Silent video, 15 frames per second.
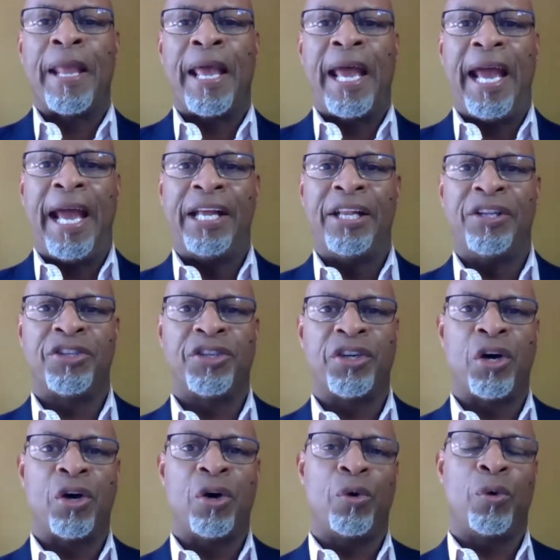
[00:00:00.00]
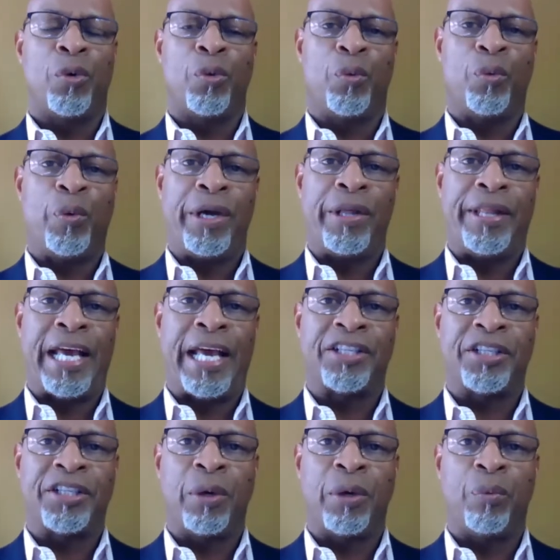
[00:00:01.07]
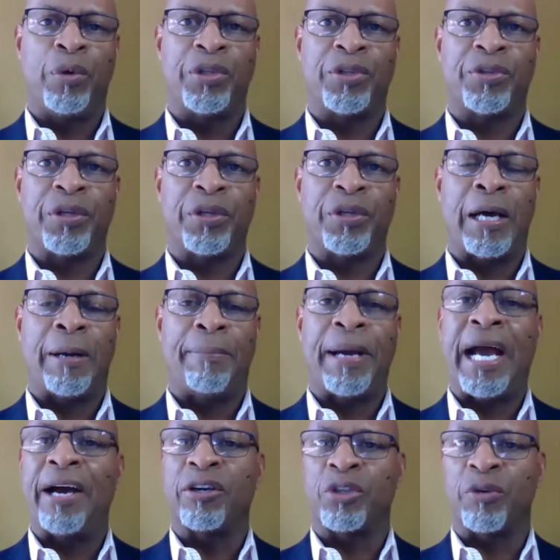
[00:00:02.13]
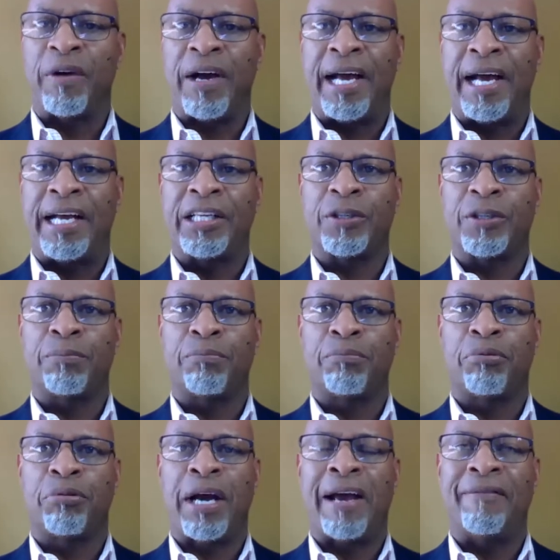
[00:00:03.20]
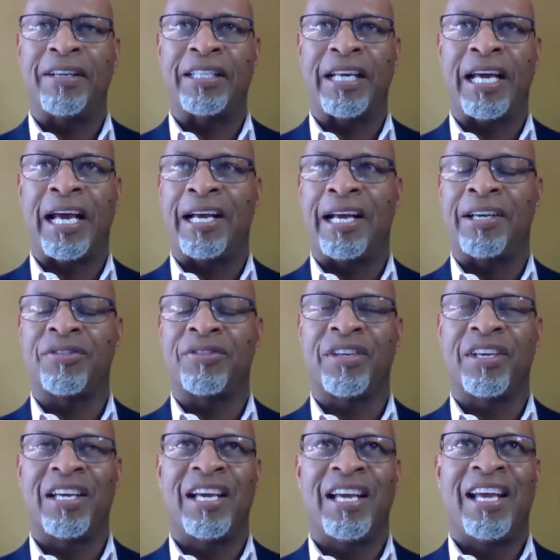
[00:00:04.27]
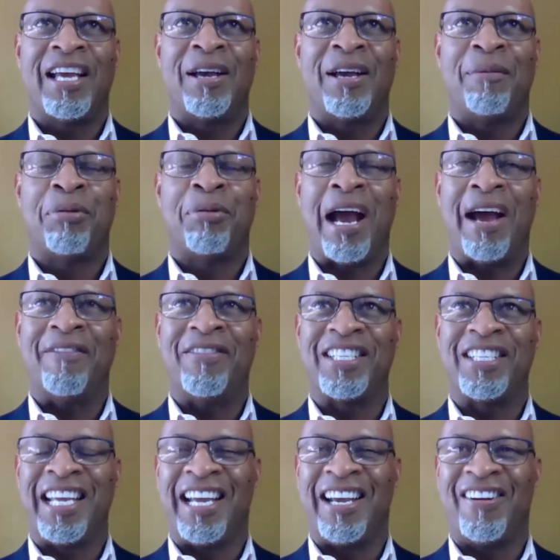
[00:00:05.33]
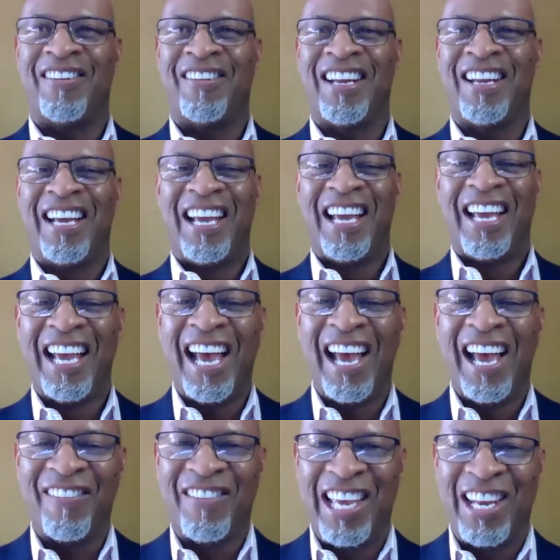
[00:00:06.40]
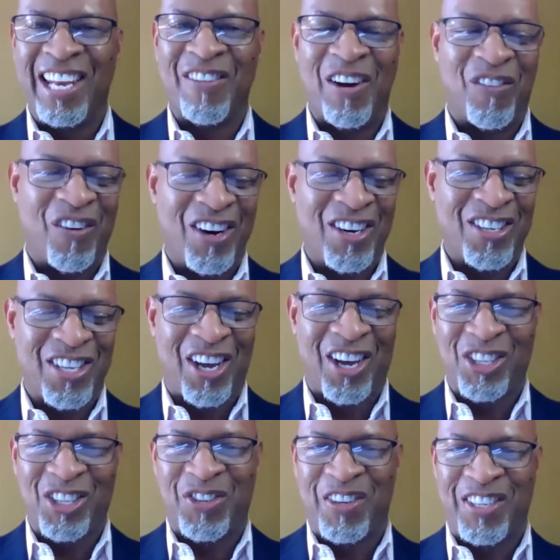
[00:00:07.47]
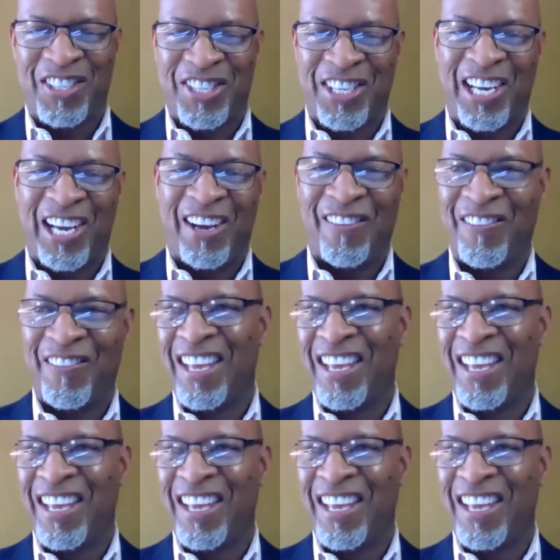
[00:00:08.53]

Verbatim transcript: And so when that ship was uh, privatized, privatized, privateered, I'm getting my words all twisted up.